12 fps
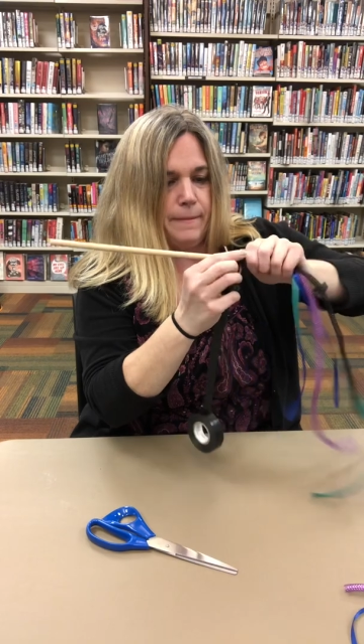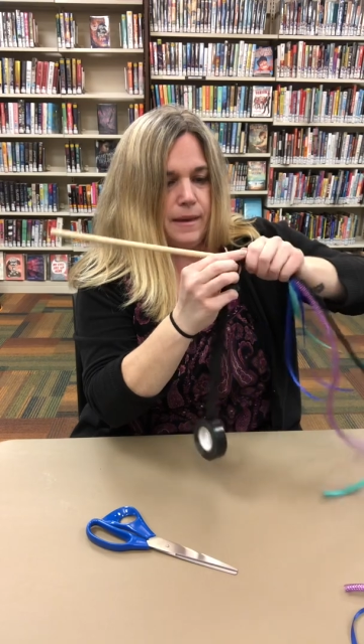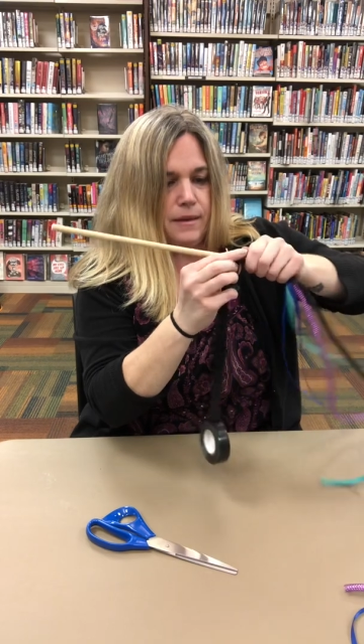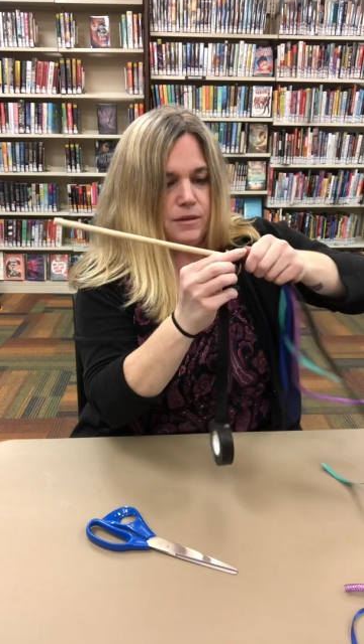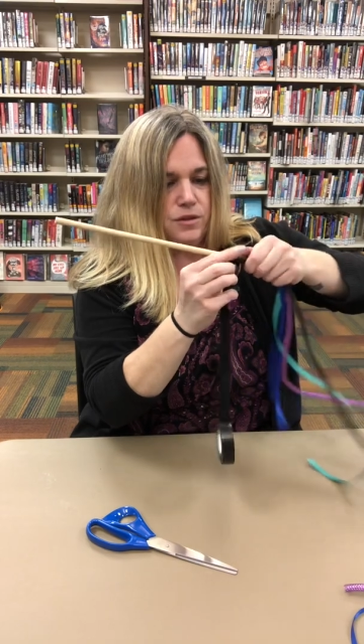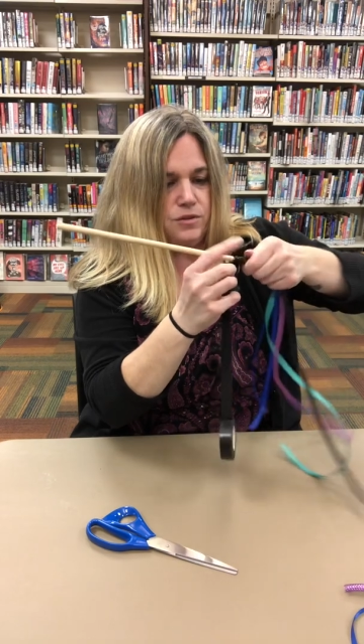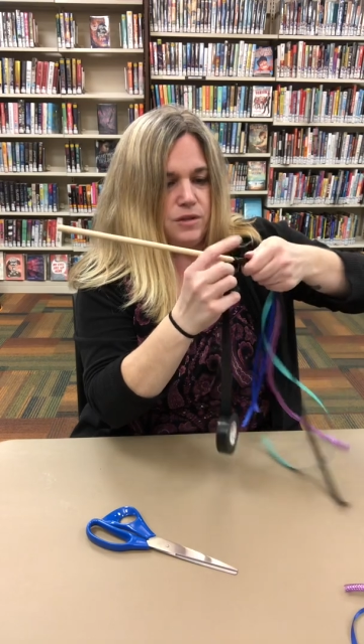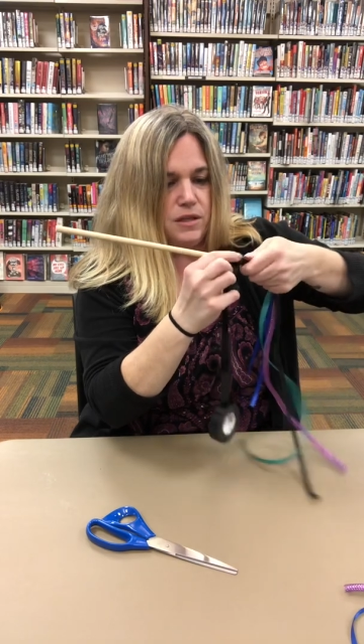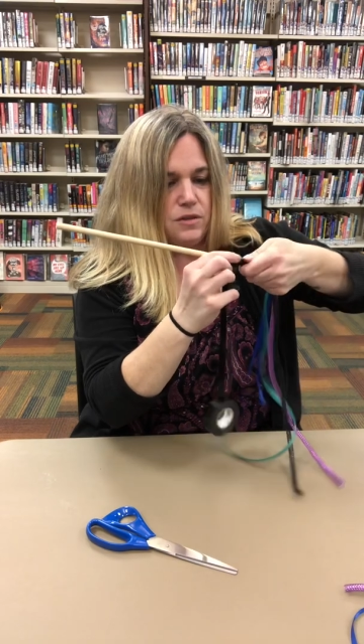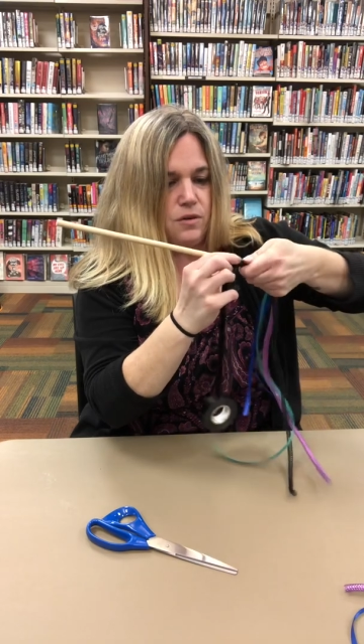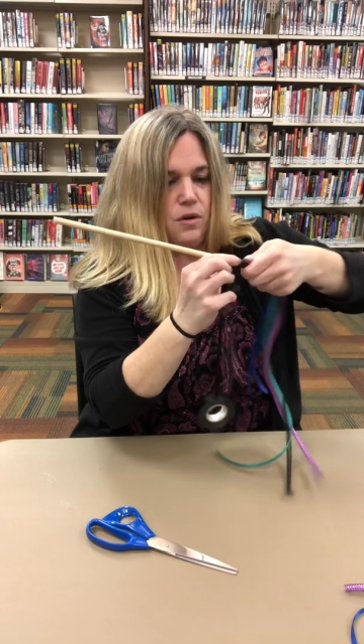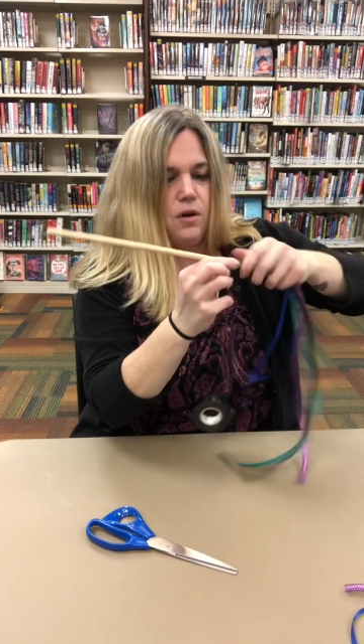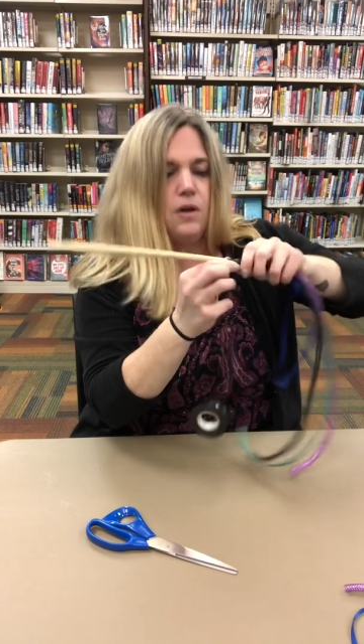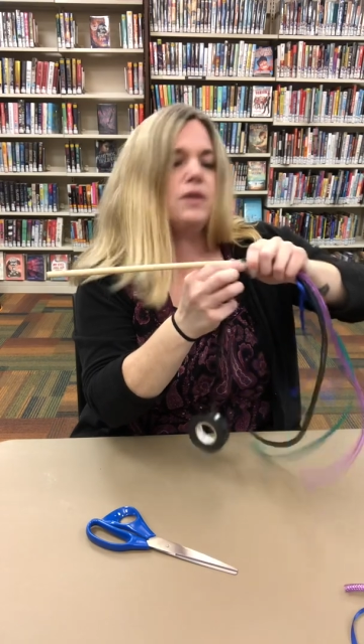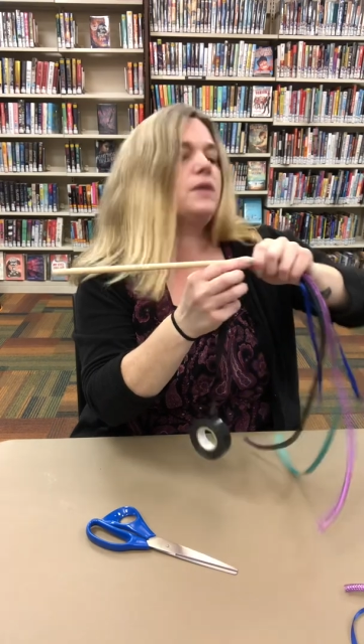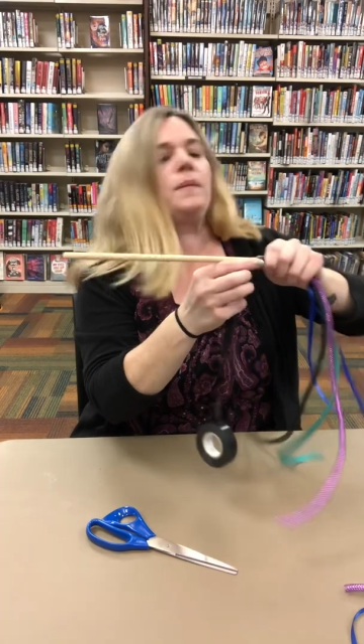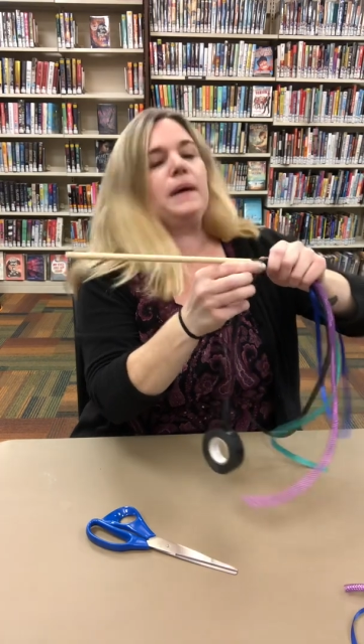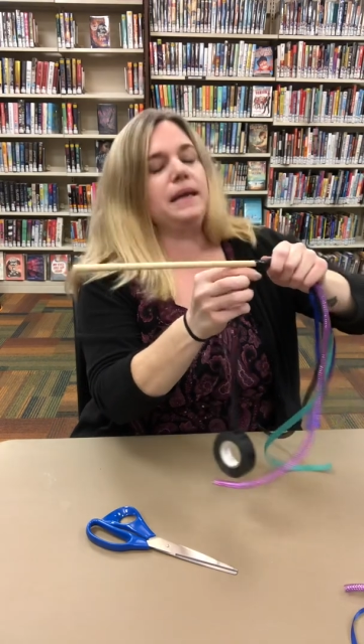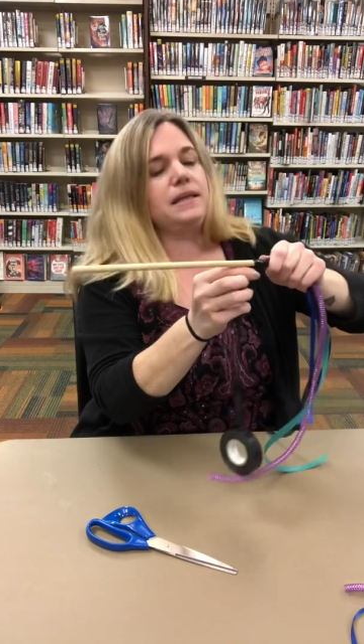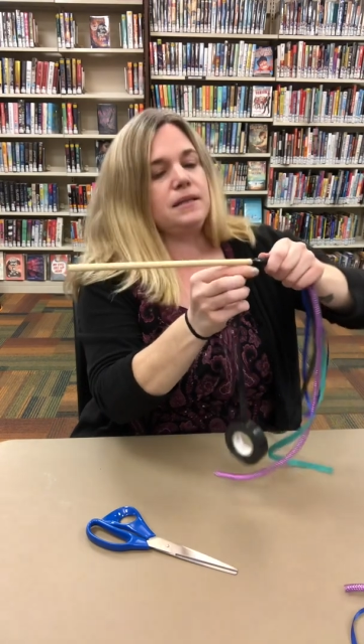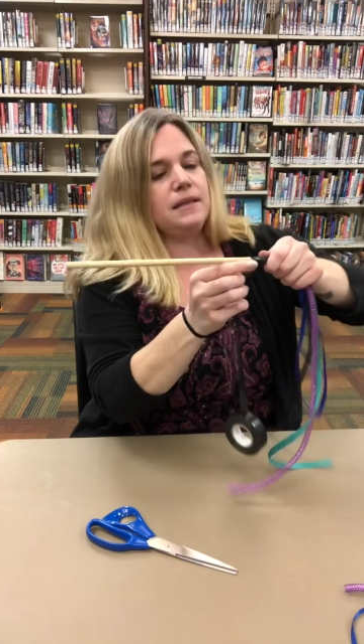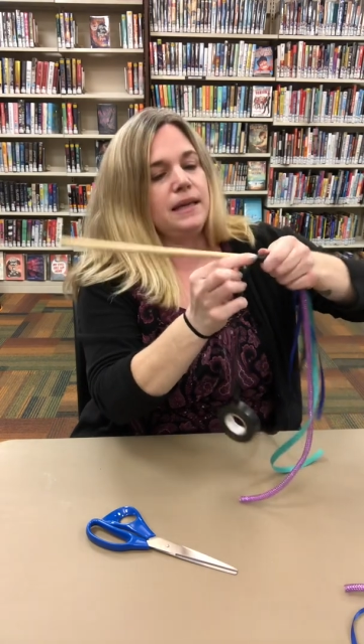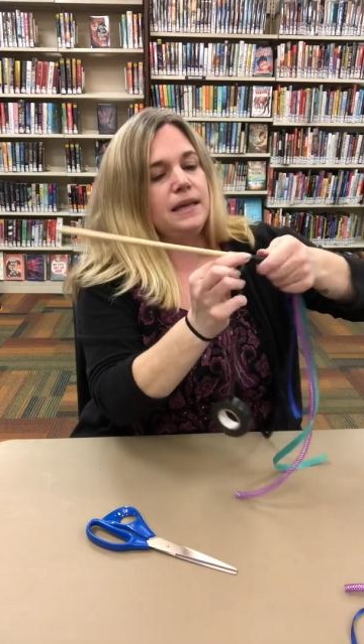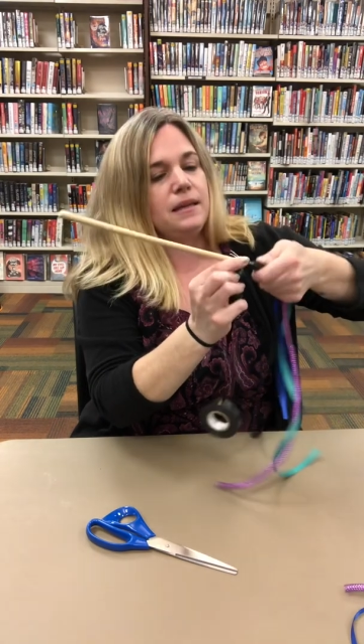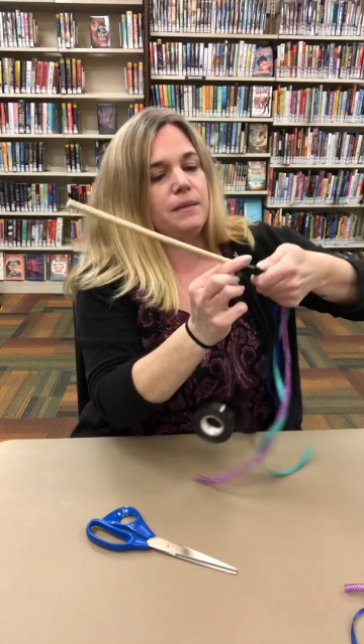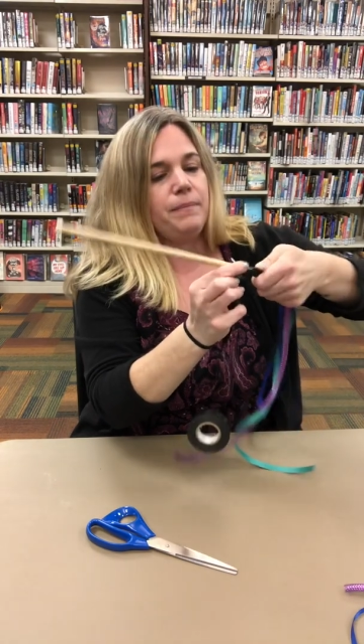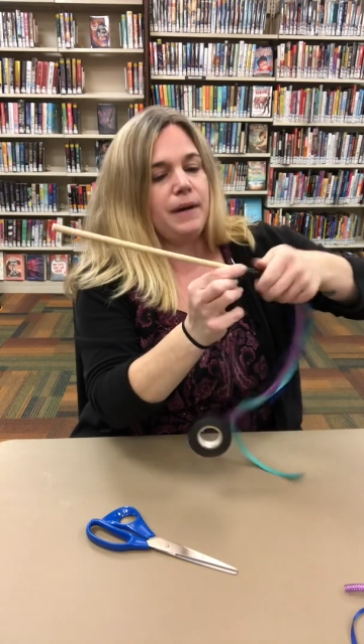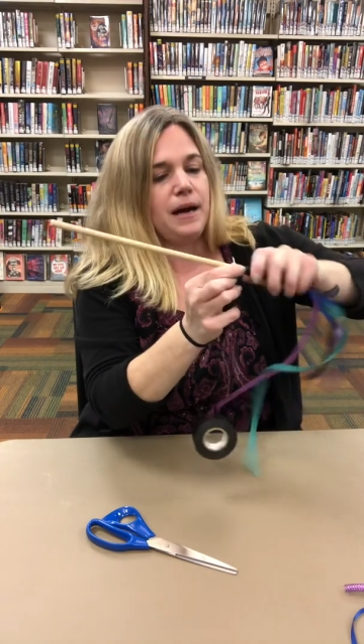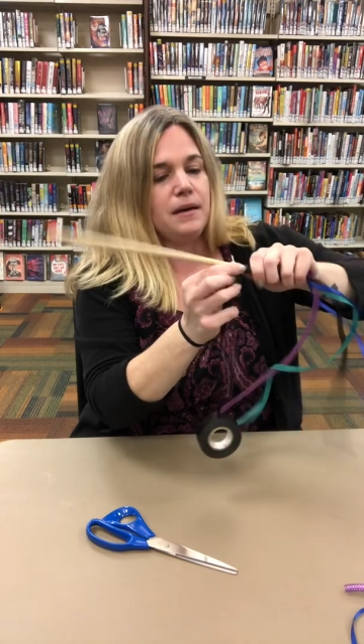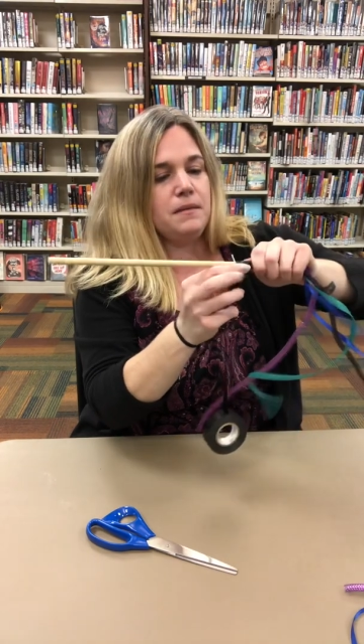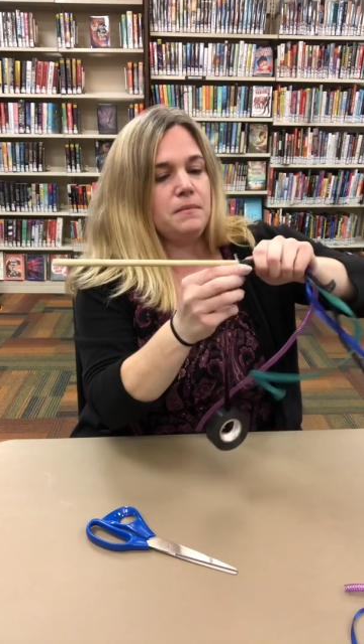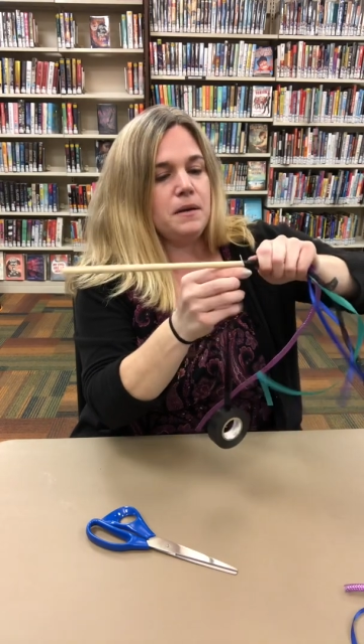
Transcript: And I'm gonna do this all the way until I hit the bottom.